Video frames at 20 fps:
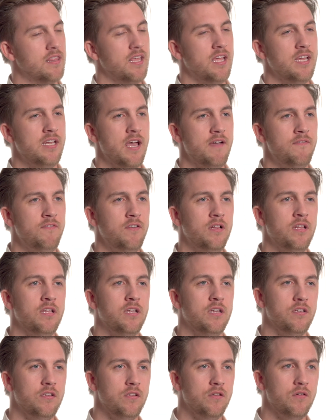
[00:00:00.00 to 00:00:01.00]
They
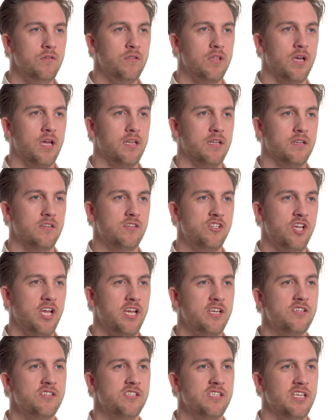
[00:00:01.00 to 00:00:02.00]
definitely knew that changes